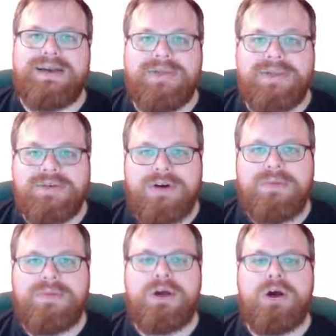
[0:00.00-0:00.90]
on the
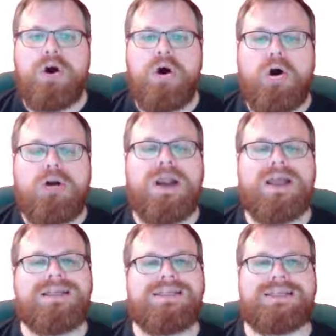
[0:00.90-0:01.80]
rope or
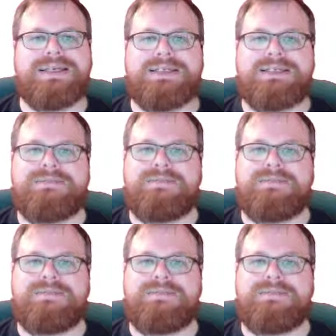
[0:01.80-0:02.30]
inside.